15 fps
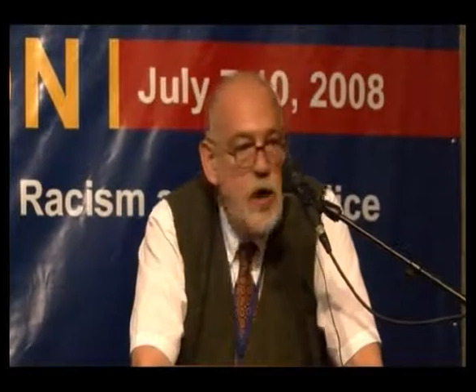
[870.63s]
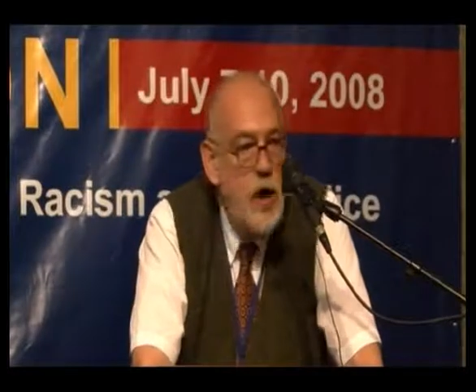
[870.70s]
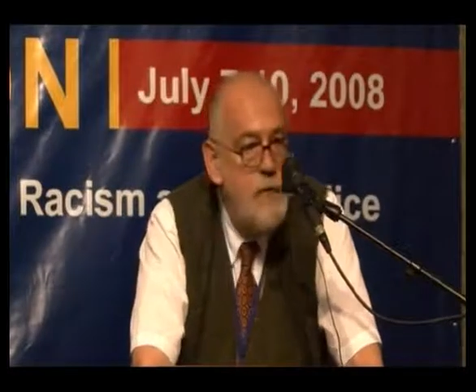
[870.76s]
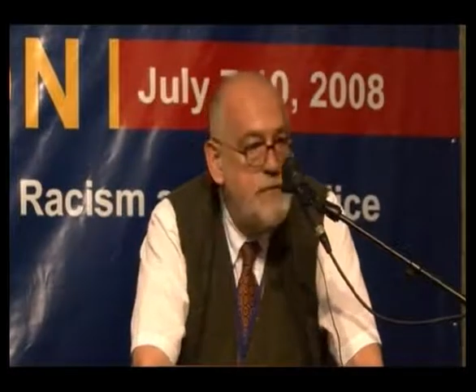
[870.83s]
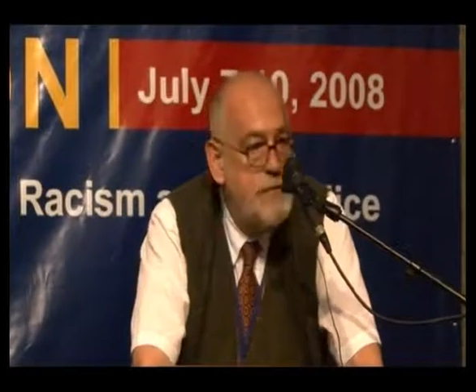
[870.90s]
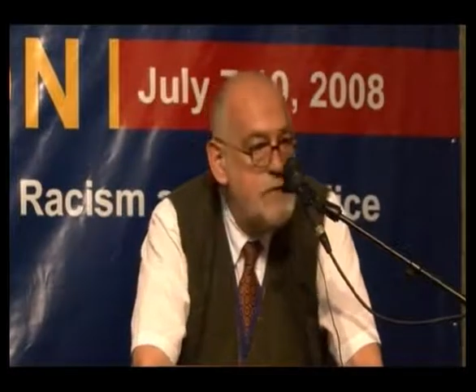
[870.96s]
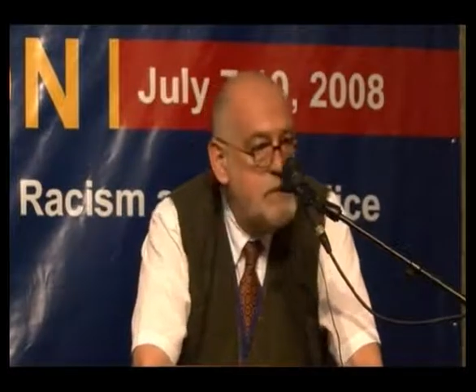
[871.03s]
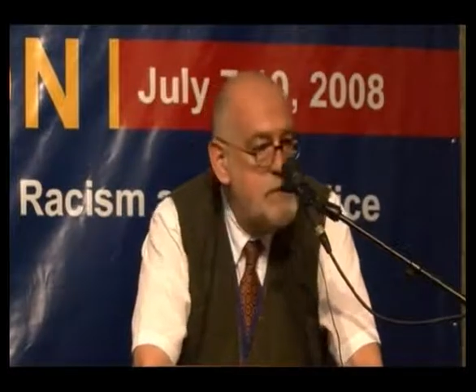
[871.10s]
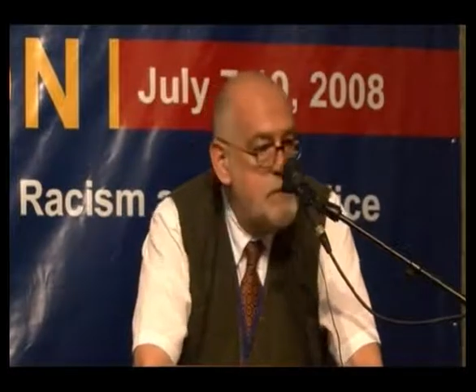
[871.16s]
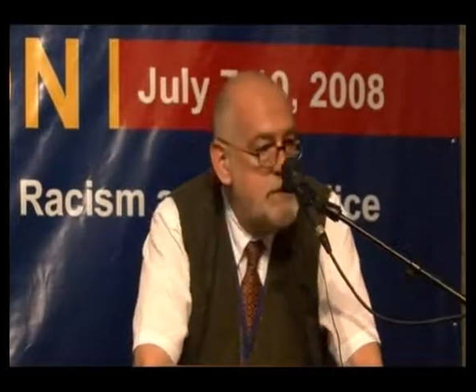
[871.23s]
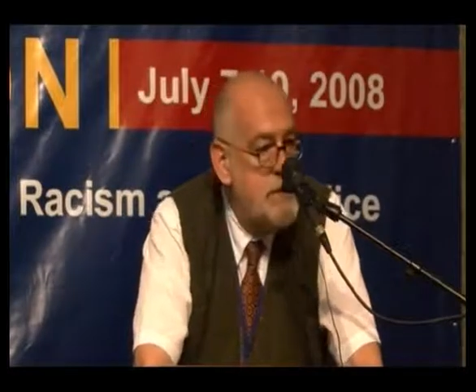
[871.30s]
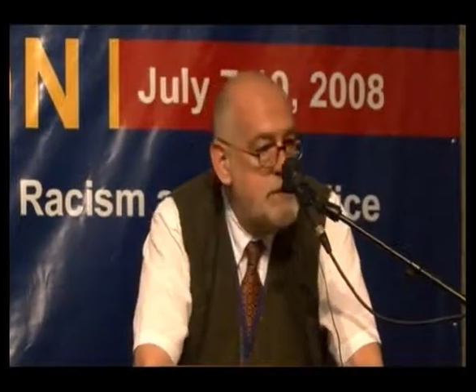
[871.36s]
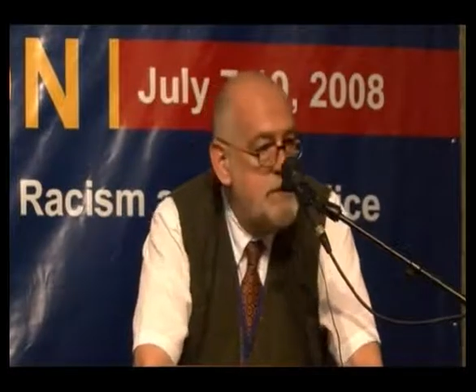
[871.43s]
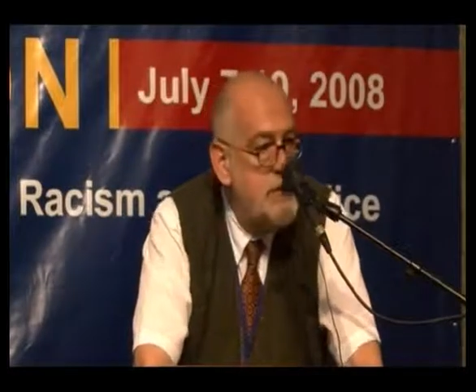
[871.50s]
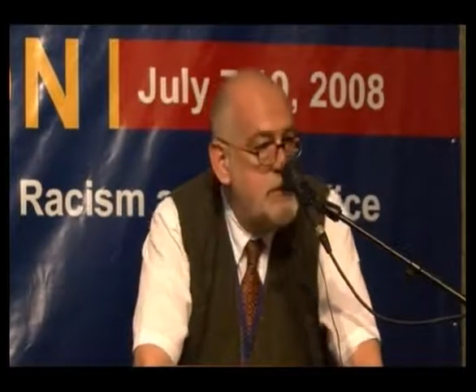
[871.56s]
of the
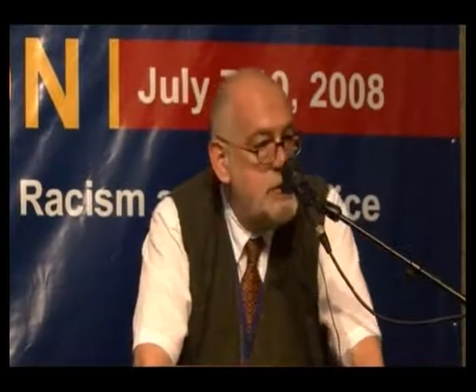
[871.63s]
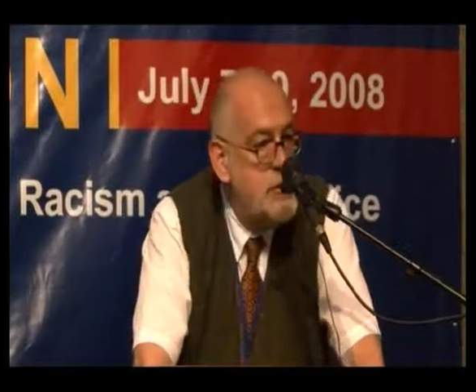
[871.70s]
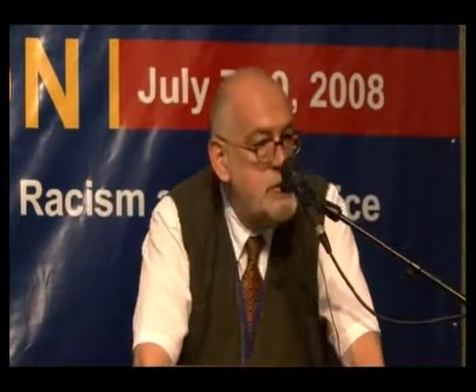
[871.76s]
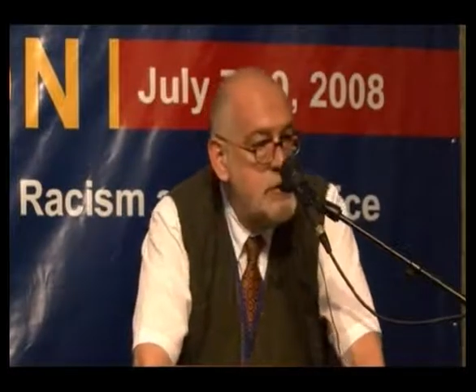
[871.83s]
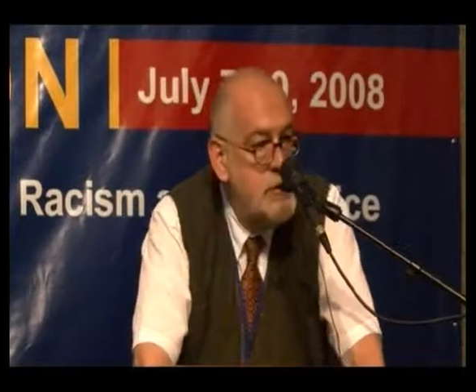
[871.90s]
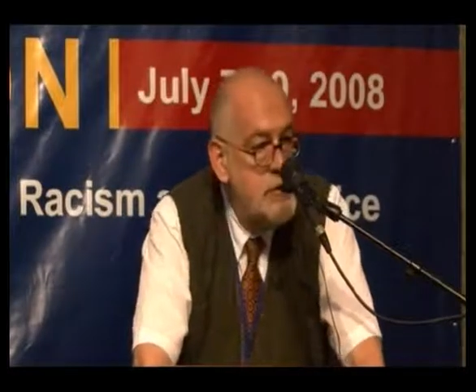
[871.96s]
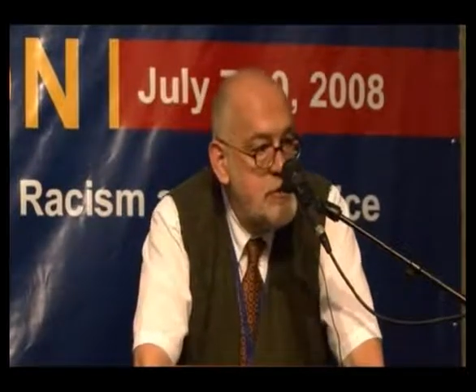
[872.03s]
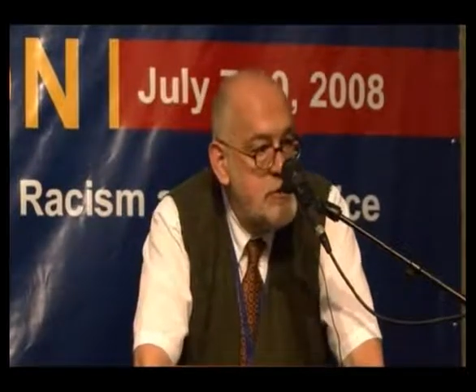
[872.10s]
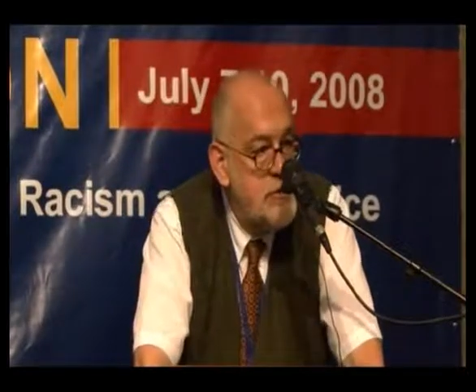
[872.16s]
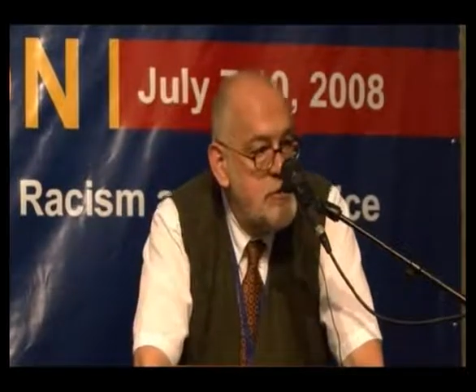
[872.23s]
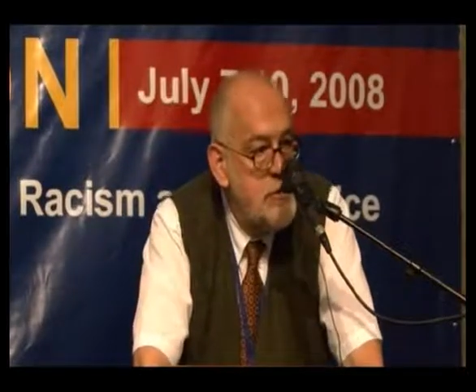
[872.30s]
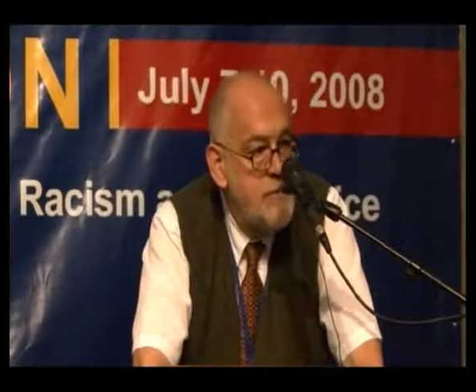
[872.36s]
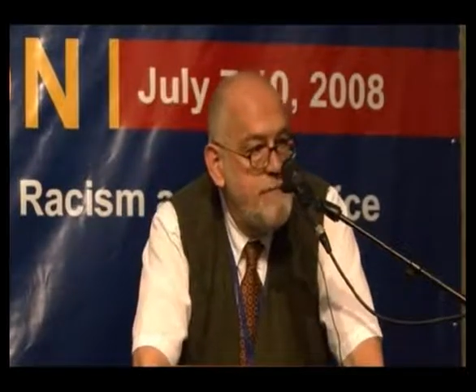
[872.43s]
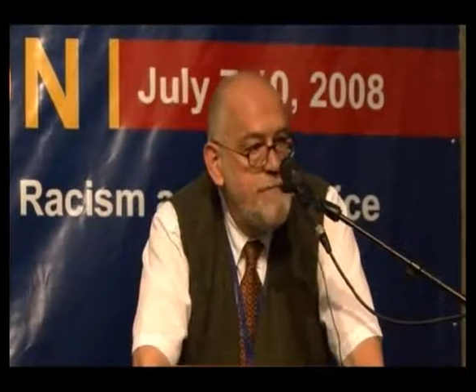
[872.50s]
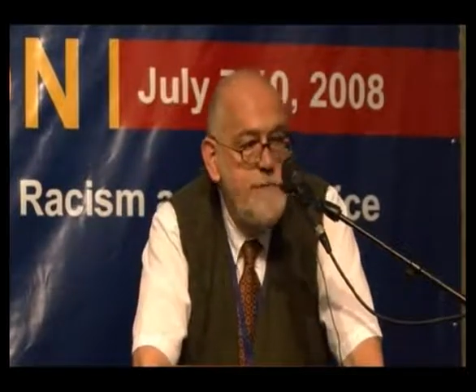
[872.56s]
Jews in the
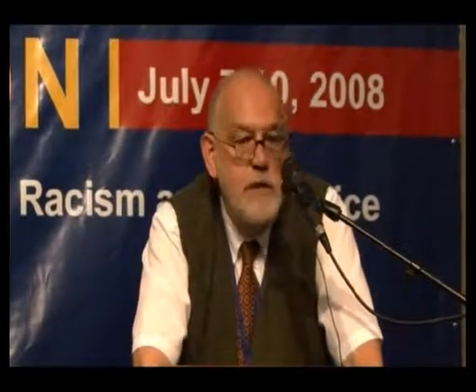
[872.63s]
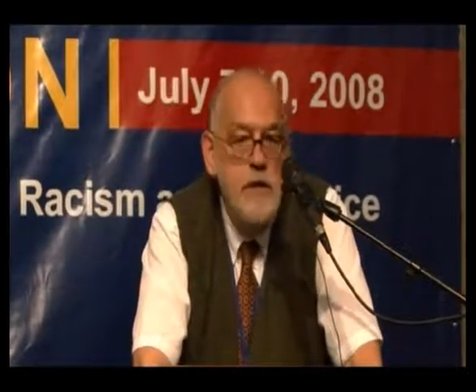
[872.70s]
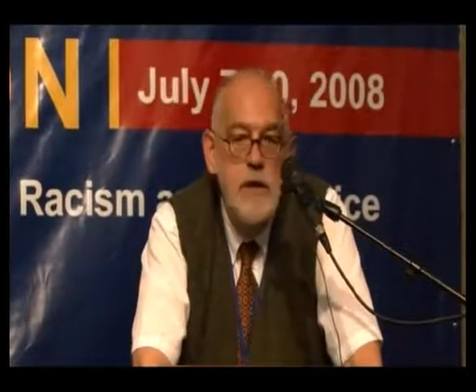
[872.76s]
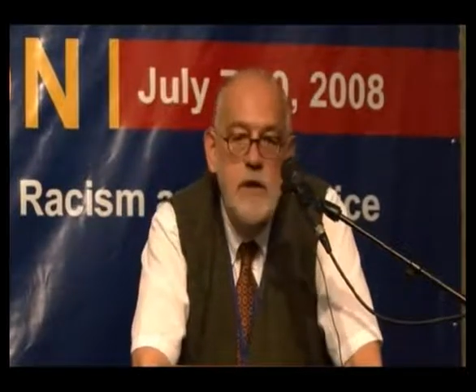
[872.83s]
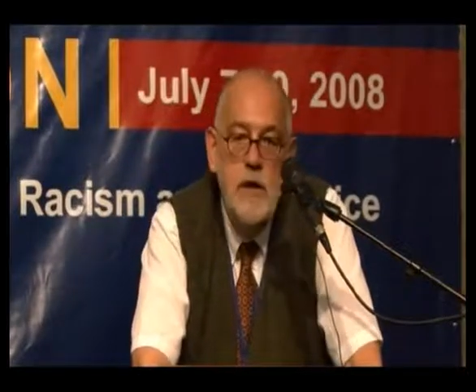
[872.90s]
Yishuv.